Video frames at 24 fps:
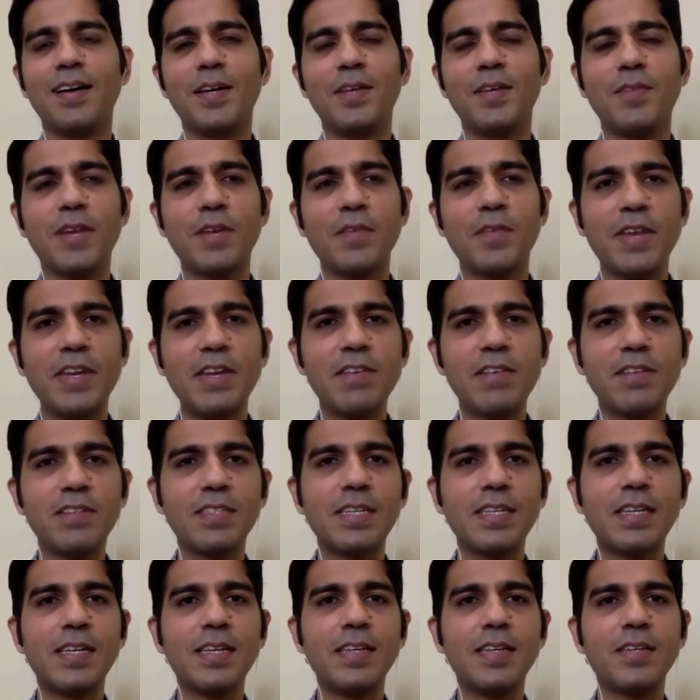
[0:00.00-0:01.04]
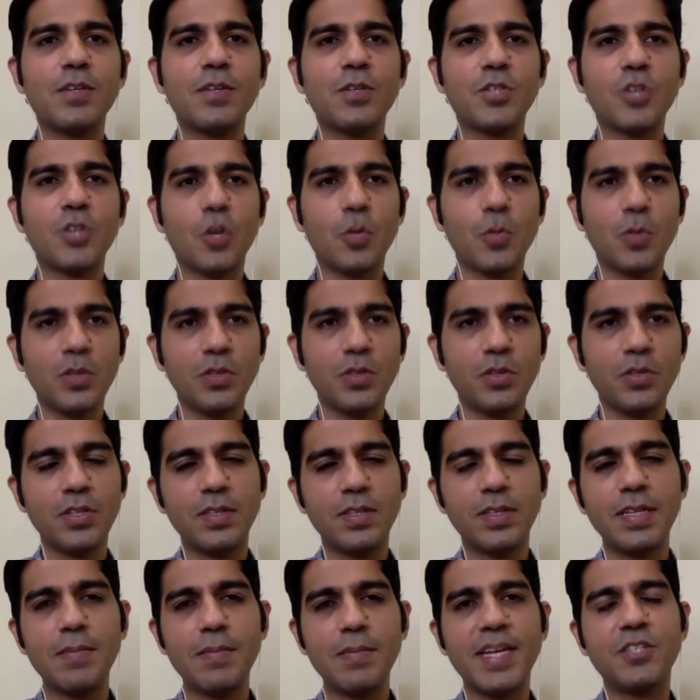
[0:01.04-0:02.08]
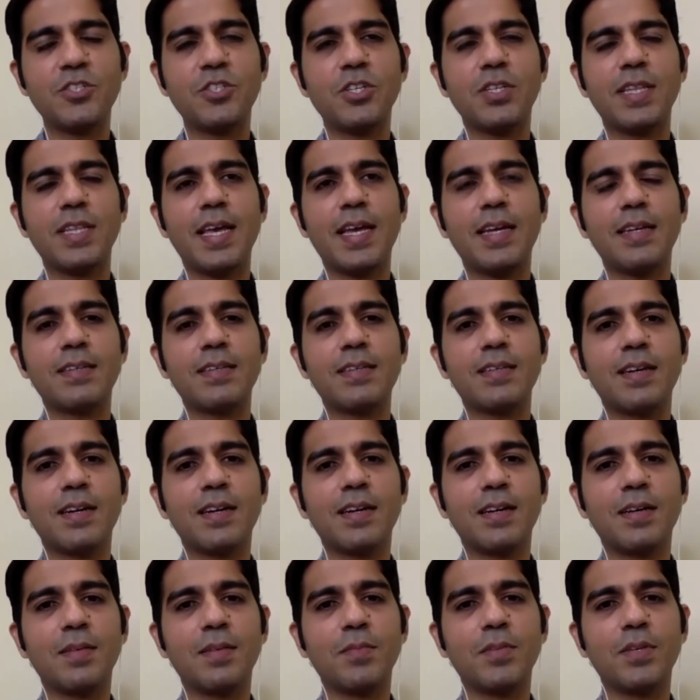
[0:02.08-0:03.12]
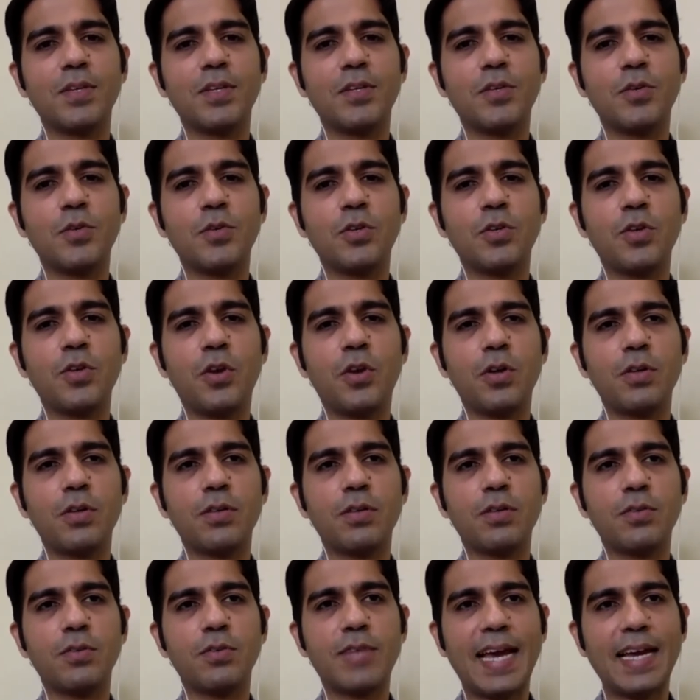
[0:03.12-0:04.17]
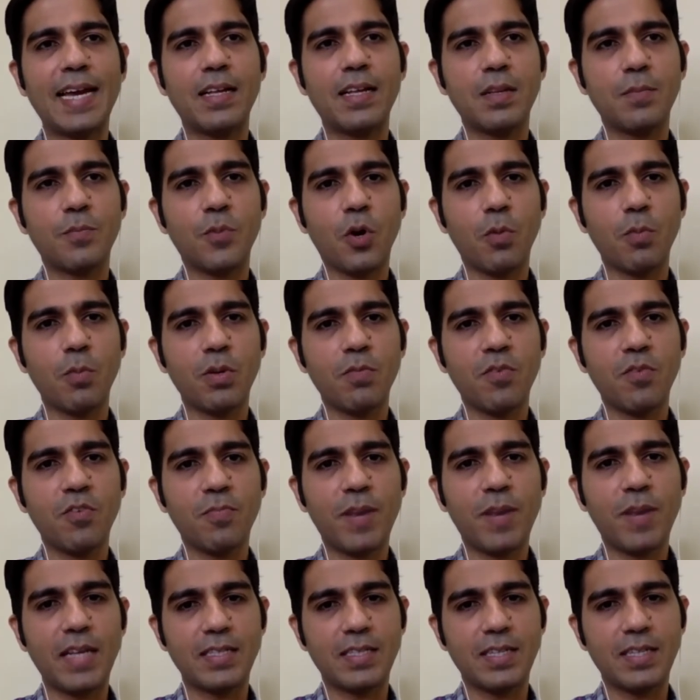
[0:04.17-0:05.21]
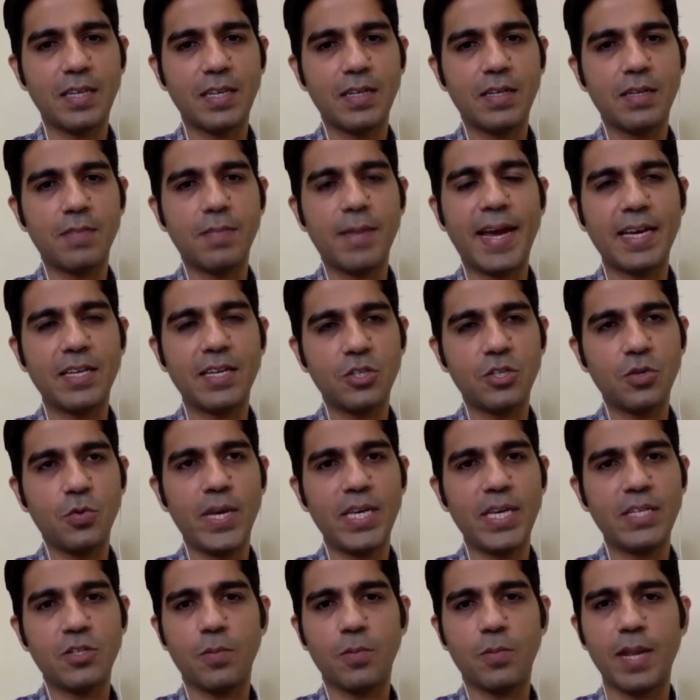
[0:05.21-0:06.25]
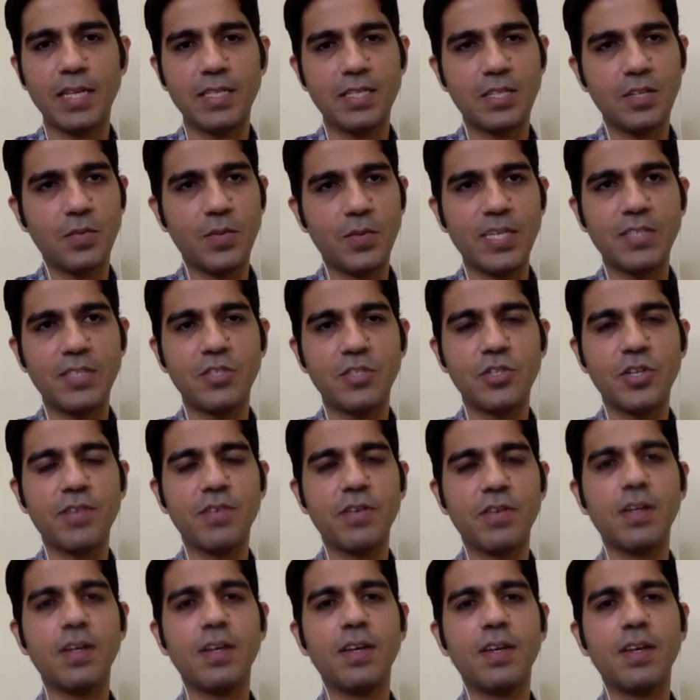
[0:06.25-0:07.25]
In fact, very interestingly, you know, Sorbin did mention that to tackle the problem of plastic packaging waste or plastic waste in general,